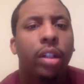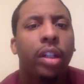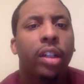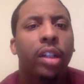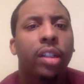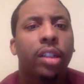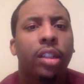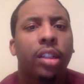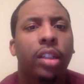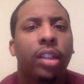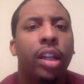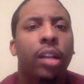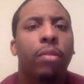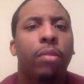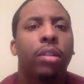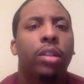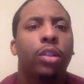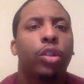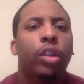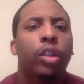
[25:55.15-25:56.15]
here's the thing
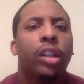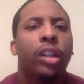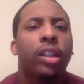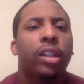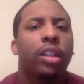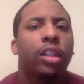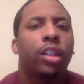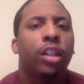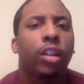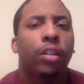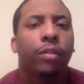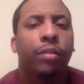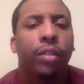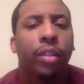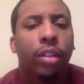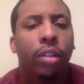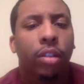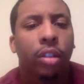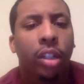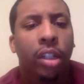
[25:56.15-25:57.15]
with Trent
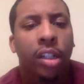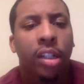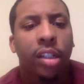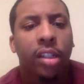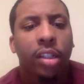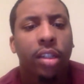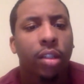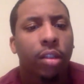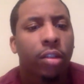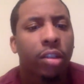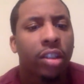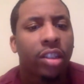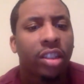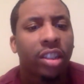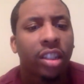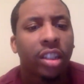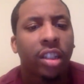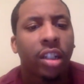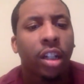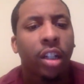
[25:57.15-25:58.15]
Sherfield. Is
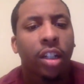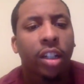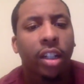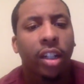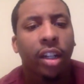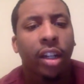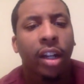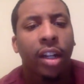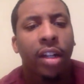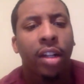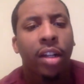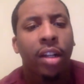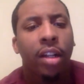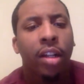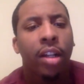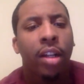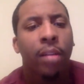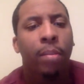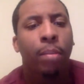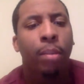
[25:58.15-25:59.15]
Christian Kirk
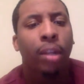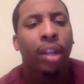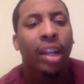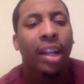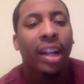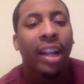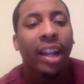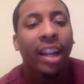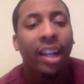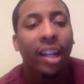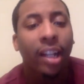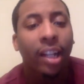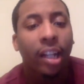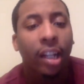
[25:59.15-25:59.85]
playing?